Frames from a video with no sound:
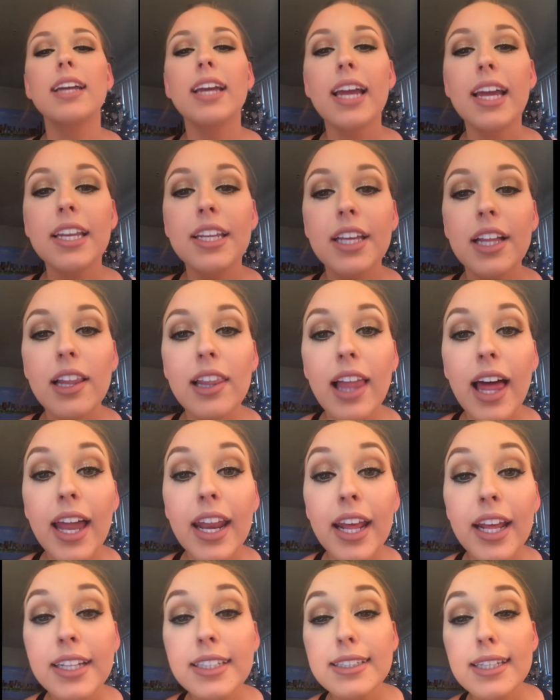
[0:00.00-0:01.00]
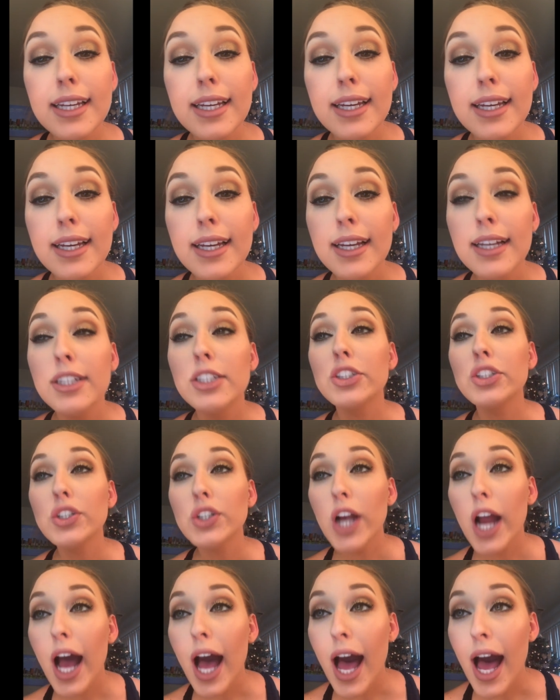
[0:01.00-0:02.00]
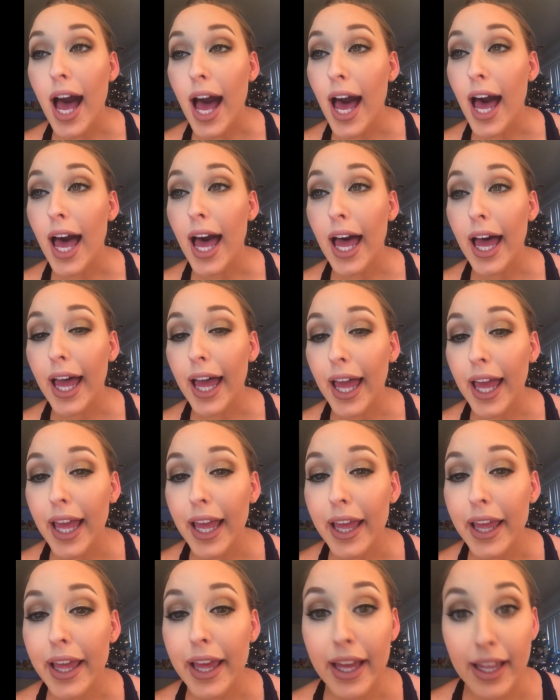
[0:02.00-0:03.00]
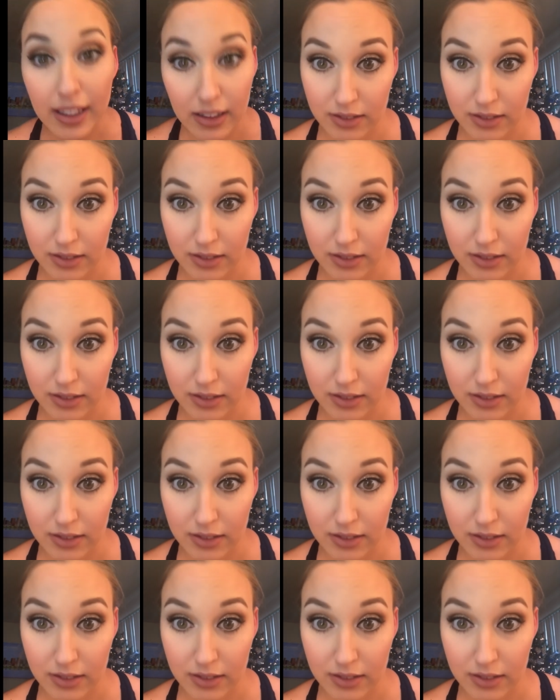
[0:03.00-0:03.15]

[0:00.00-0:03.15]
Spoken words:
And you let it dry.